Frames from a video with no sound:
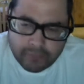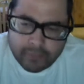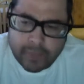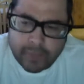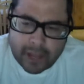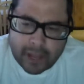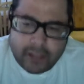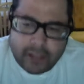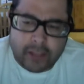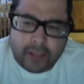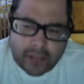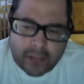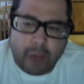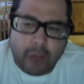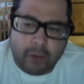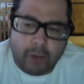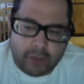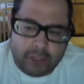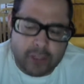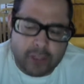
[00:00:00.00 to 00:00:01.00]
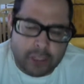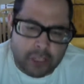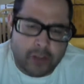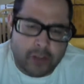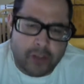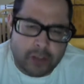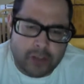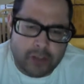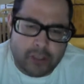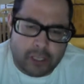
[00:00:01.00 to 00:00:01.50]
I think that I would consider
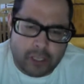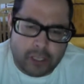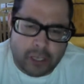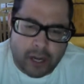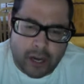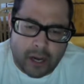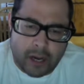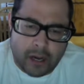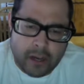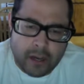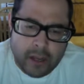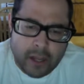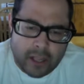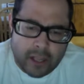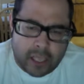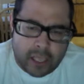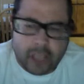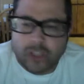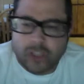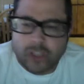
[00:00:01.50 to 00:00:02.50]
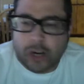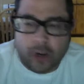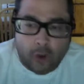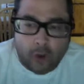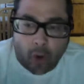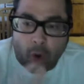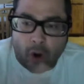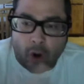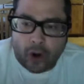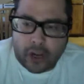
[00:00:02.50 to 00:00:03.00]
using Kickstarter
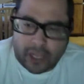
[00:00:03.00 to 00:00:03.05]
or